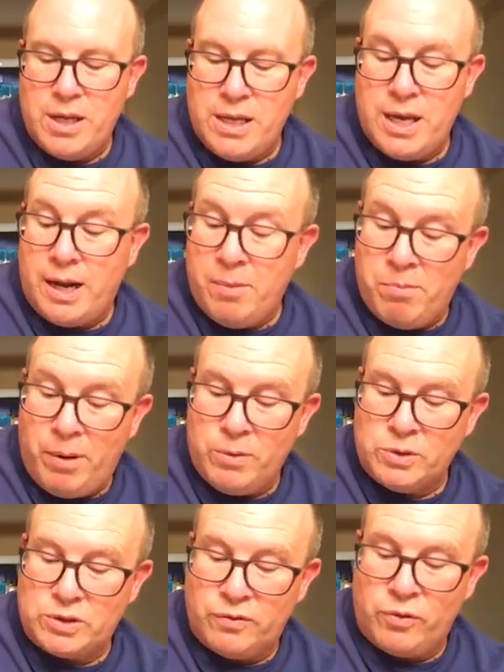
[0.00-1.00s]
yet it
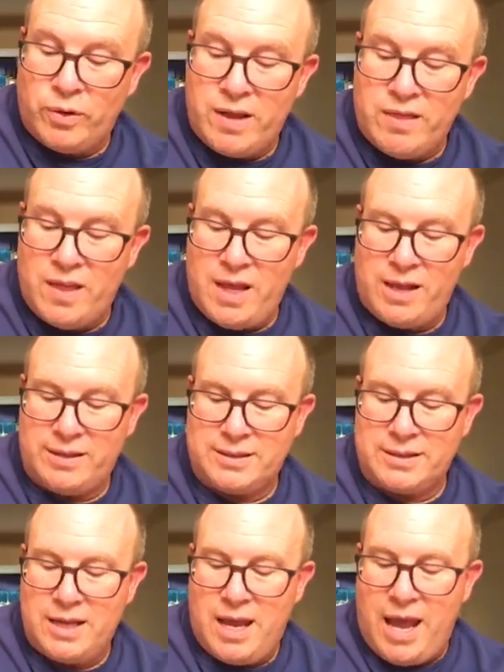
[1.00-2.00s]
boasts of great things.